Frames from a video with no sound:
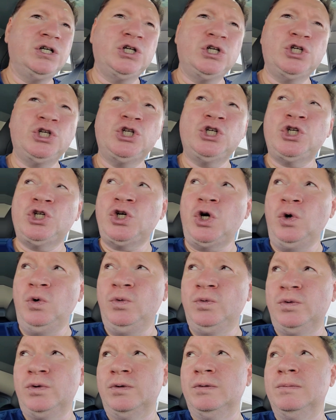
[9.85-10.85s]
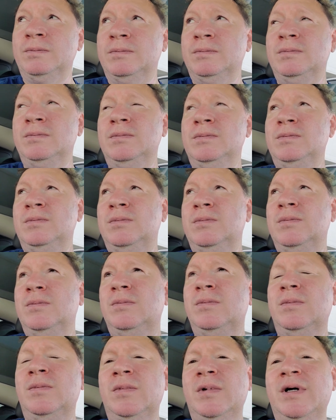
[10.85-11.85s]
showroom
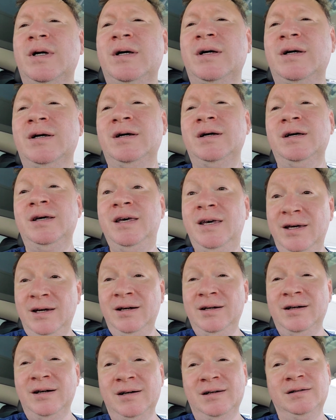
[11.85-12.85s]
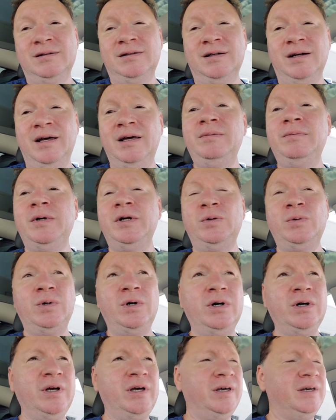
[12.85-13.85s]
here in
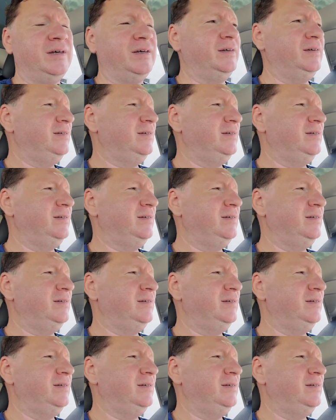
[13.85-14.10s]
Milwaukee.